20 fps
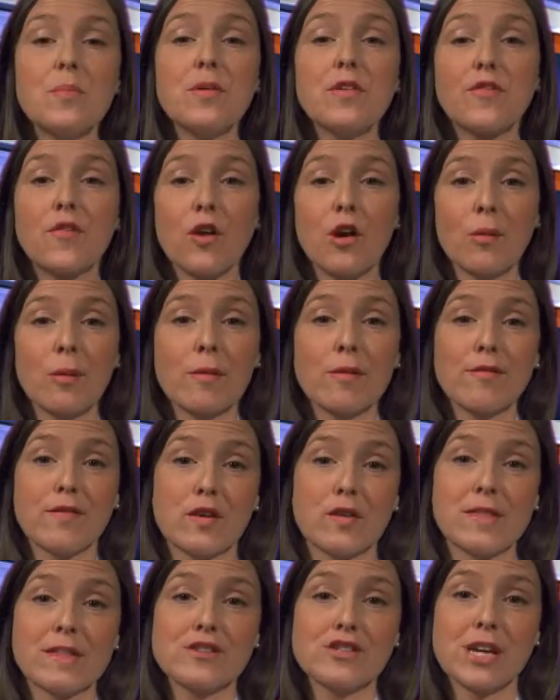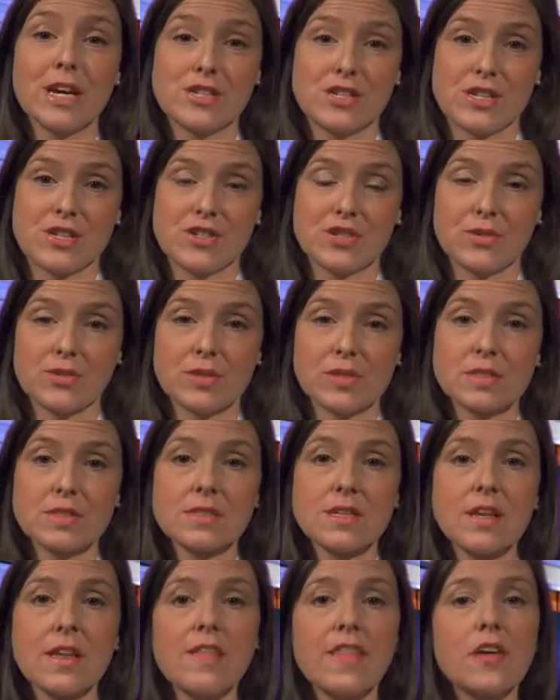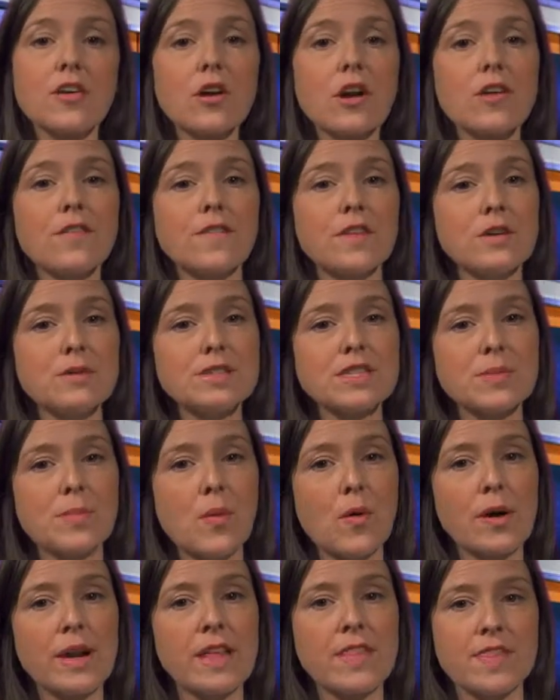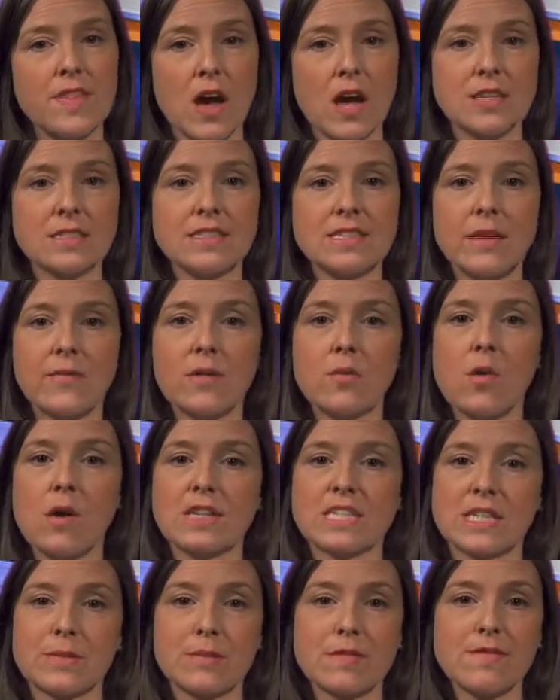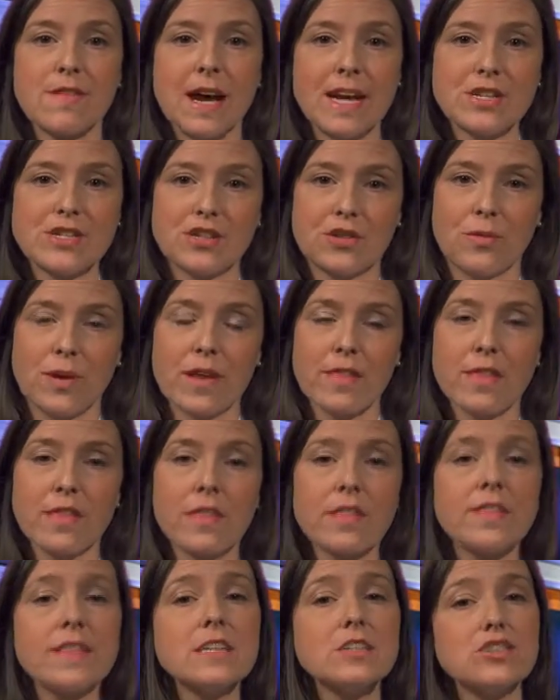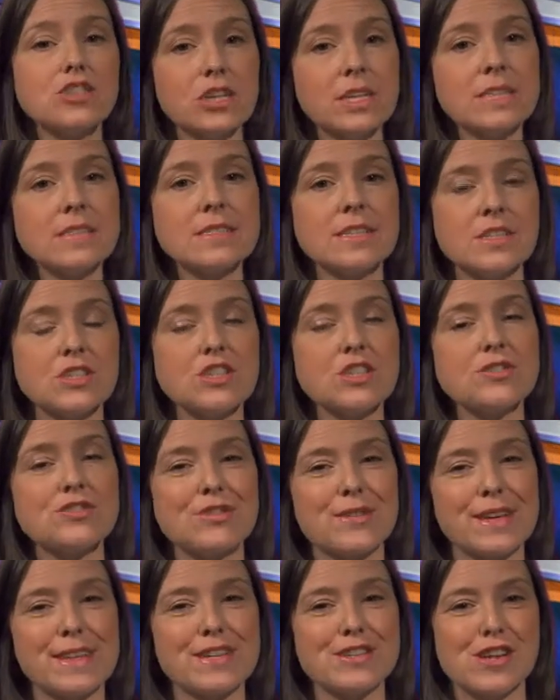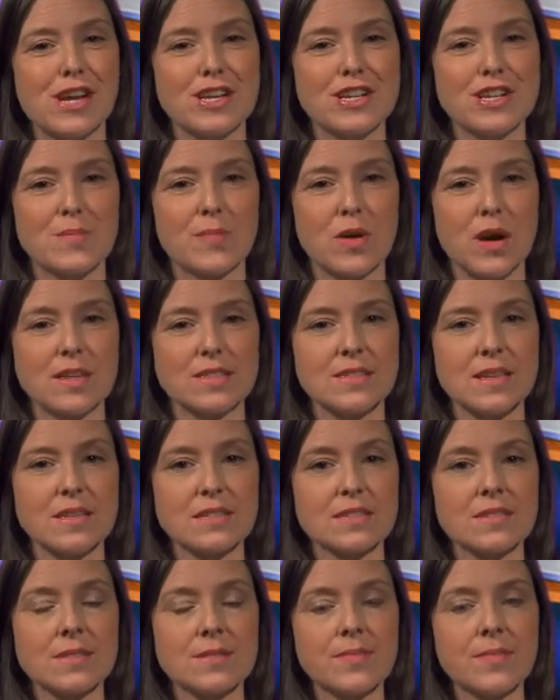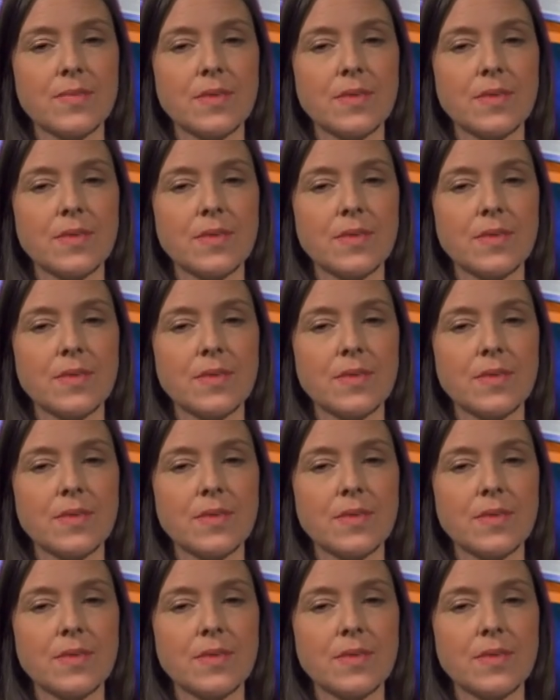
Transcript: Before we review the judging tools, there are a few supporting thoughts that we want to provide you with that should assist you during the judging process.